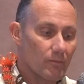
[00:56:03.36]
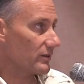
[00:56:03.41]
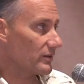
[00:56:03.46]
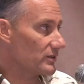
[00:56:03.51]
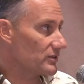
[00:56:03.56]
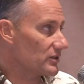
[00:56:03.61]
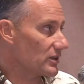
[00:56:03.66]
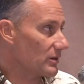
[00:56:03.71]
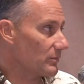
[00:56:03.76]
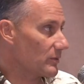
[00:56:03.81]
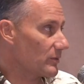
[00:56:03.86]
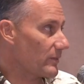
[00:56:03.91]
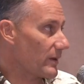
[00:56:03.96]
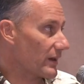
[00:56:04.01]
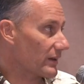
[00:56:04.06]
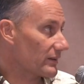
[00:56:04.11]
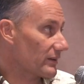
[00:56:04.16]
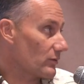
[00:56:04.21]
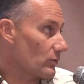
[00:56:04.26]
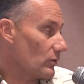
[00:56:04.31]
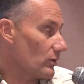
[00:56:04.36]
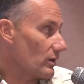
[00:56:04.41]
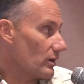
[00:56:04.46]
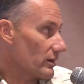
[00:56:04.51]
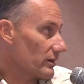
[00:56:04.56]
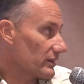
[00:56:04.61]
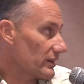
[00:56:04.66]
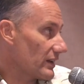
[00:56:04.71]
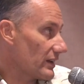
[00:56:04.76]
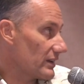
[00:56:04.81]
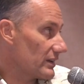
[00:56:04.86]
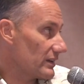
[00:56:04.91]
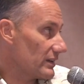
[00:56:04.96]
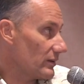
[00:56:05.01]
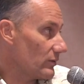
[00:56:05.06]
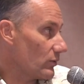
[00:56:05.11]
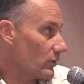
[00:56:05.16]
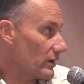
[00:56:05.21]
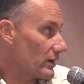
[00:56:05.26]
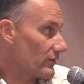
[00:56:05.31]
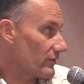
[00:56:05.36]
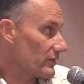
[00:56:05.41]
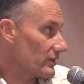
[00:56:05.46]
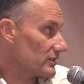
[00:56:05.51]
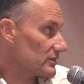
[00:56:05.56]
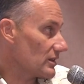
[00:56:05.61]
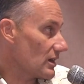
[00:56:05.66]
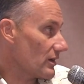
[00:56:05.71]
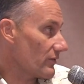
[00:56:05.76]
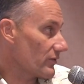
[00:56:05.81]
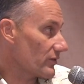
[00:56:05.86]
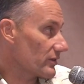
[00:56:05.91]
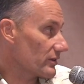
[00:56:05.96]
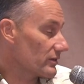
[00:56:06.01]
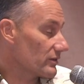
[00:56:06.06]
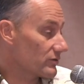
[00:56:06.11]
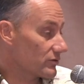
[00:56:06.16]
The gentleman back there, well, aren't they going to eat whatever that's offered?